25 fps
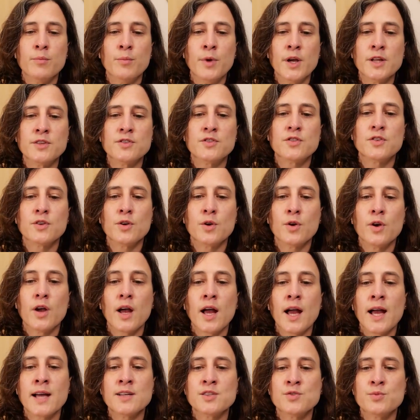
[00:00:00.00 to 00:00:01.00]
But
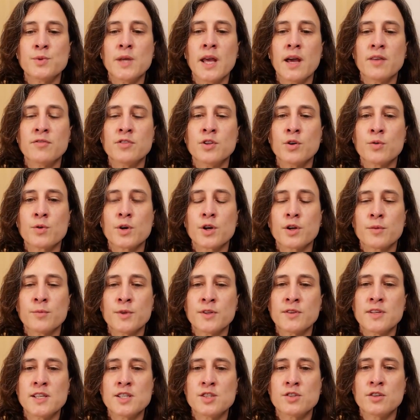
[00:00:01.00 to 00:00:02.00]
as we have no
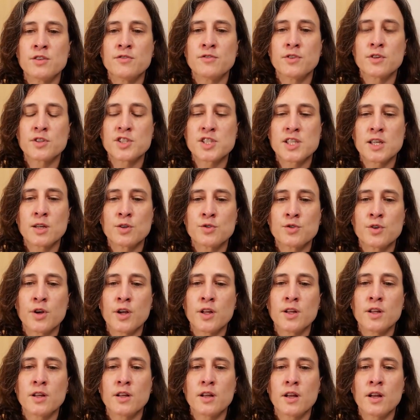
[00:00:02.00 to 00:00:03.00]
recommendation for
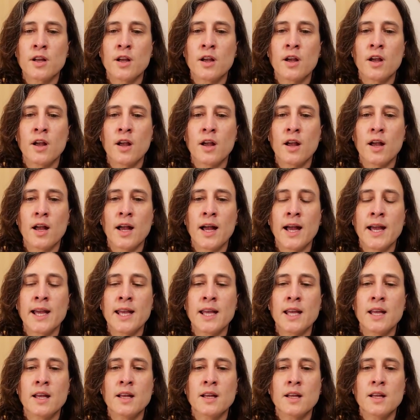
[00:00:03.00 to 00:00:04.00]
children,
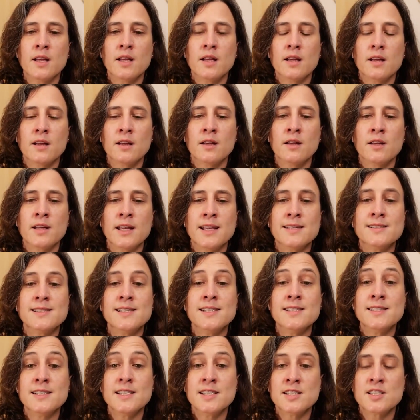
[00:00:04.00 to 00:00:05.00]
I
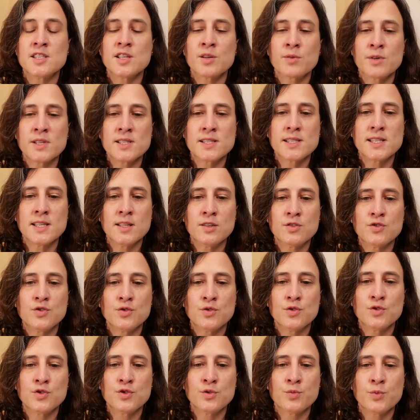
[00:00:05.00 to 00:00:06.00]
guess it's interesting
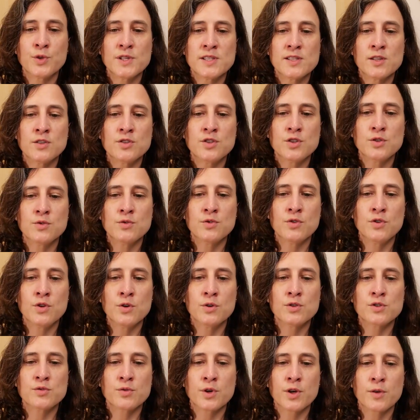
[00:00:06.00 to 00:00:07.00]
to present you
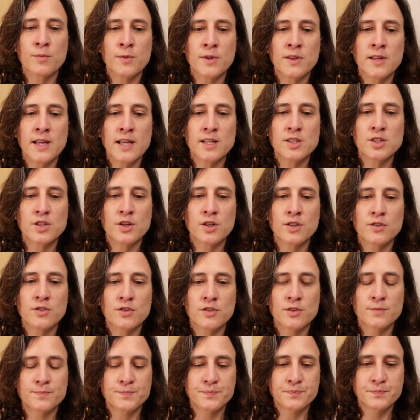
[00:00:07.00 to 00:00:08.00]
those
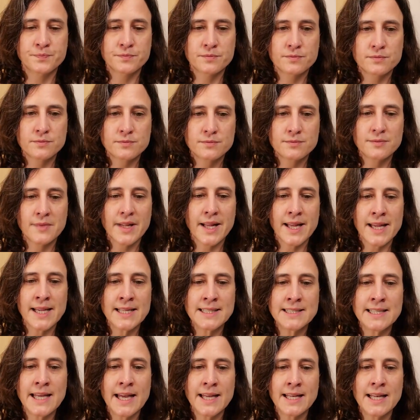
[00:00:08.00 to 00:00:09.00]
recommendations
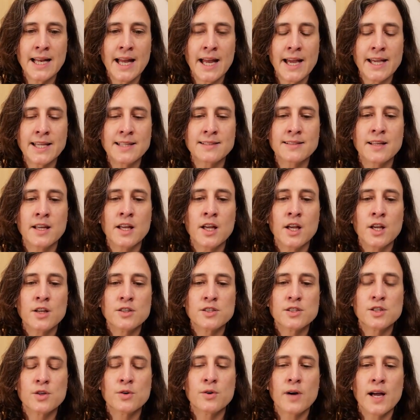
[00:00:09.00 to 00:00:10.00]
and guidelines.
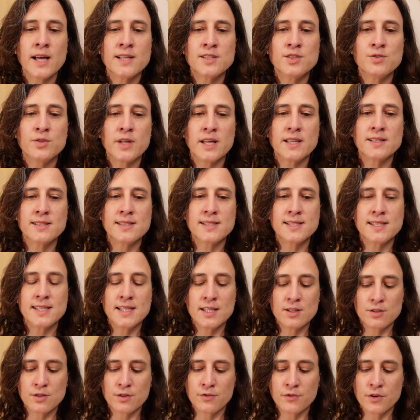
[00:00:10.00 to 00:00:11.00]
So as you can
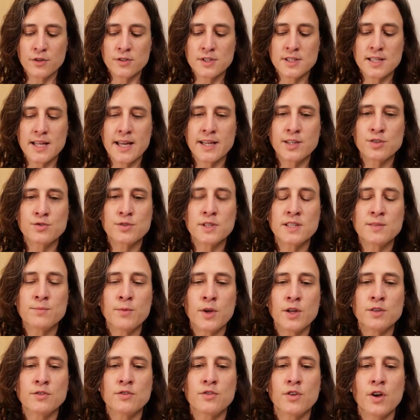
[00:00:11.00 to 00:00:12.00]
see, the first-line
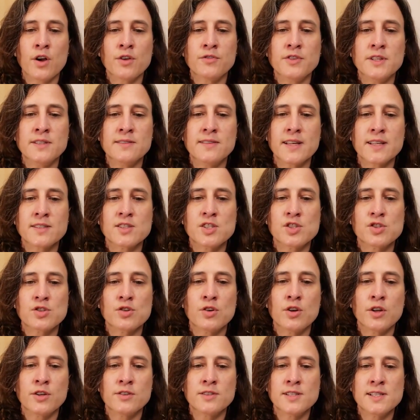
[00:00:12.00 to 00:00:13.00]
treatment of
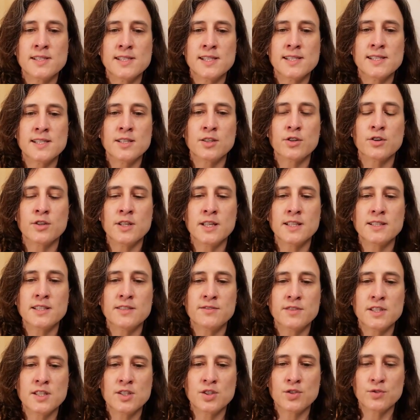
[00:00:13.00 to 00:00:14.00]
interstitial lung disease and
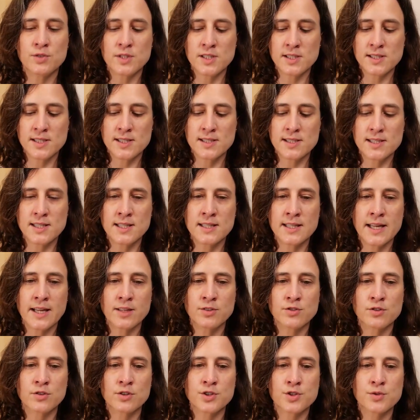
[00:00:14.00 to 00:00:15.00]
connective tissue disease in
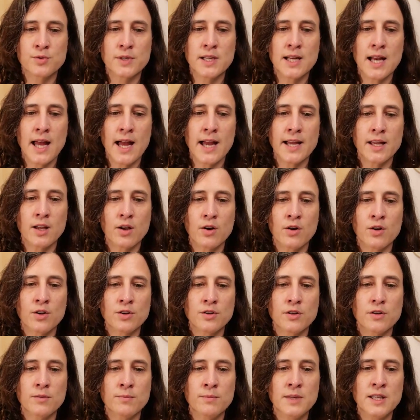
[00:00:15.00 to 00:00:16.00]
adults rely
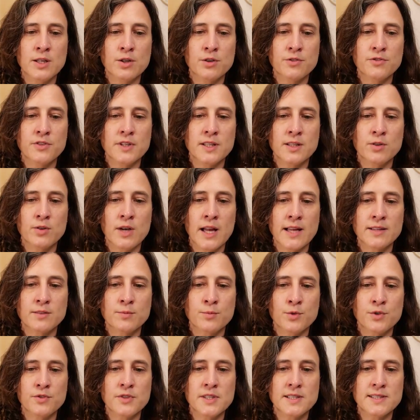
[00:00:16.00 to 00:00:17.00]
on
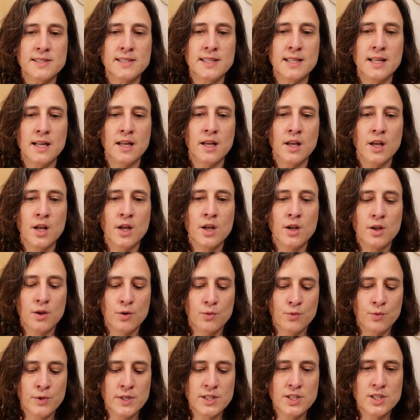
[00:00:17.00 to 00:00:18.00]
mycophenolate mofetil,
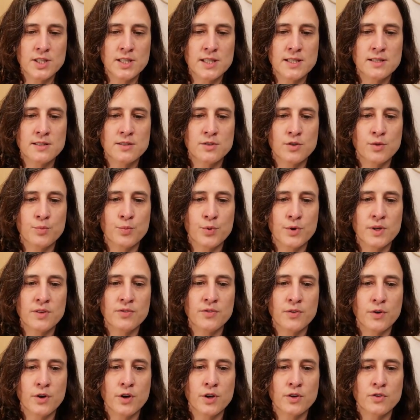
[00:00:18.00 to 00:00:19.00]
which is the
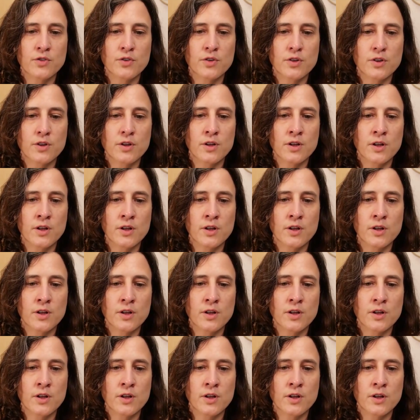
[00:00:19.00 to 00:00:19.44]
preferred